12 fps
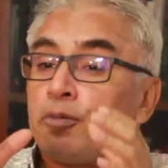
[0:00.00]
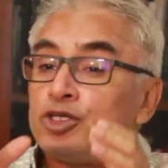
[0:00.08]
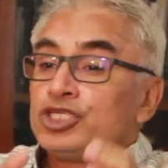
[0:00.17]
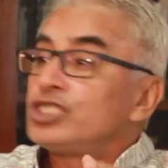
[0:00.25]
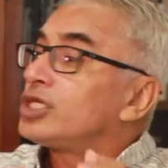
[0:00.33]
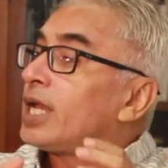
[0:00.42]

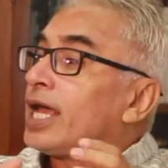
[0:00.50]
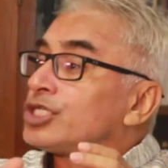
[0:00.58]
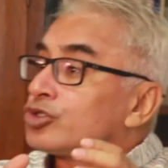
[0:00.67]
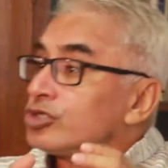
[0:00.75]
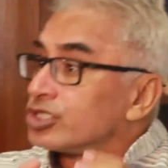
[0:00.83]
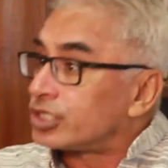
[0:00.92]
opposition
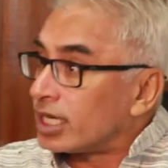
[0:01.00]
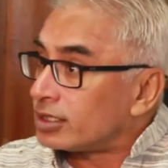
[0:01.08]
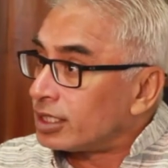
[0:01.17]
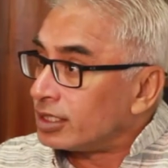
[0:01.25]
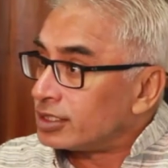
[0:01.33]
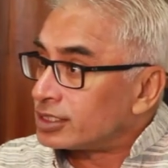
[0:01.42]
has to
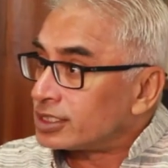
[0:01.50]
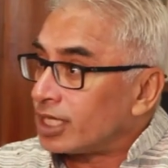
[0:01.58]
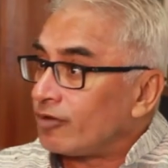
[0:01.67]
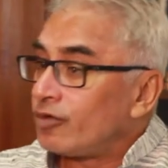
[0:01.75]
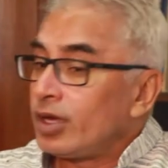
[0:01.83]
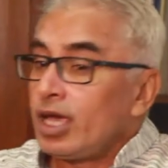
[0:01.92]
strengthen
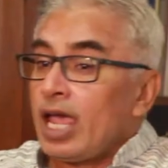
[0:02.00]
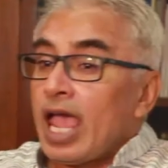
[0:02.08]
itself.